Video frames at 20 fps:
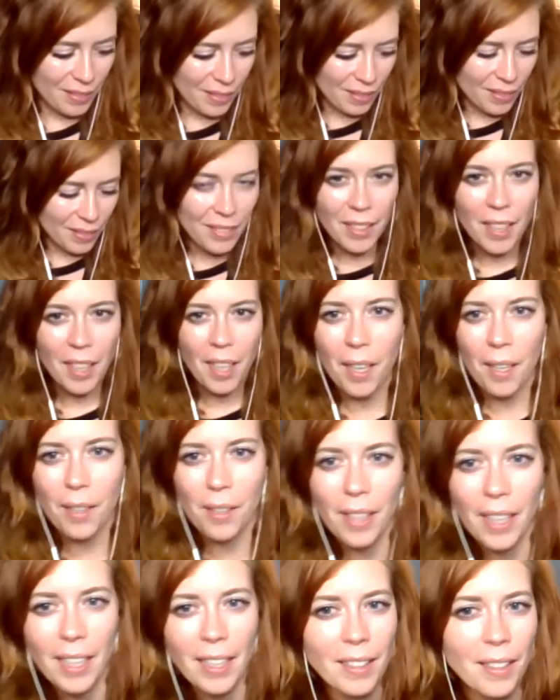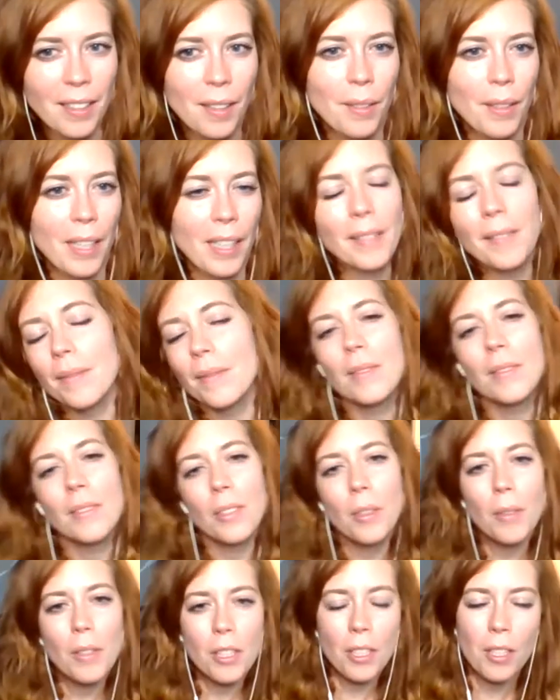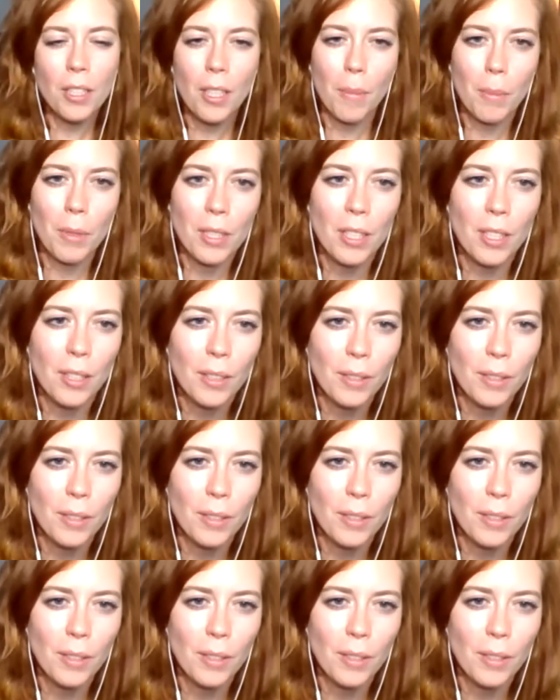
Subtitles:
All right. All right. Who is your number 2?